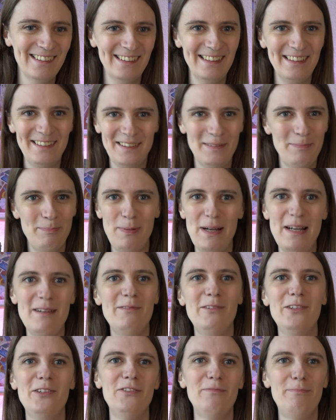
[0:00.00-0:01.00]
it's the
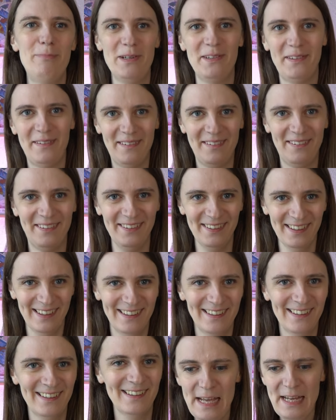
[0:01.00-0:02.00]
power of puzzles.
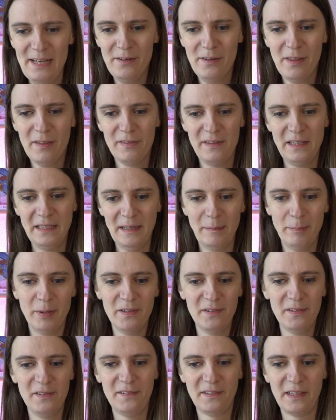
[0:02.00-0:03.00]
Another thing that
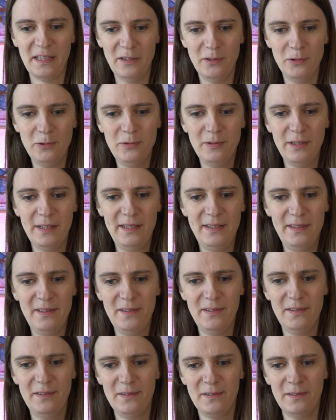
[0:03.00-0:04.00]
puzzles can do
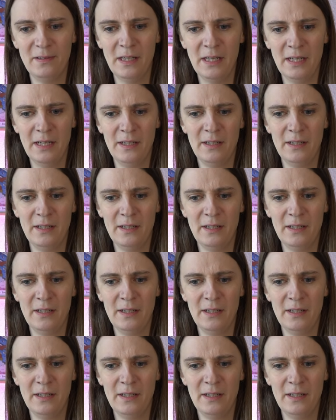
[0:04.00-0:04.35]
is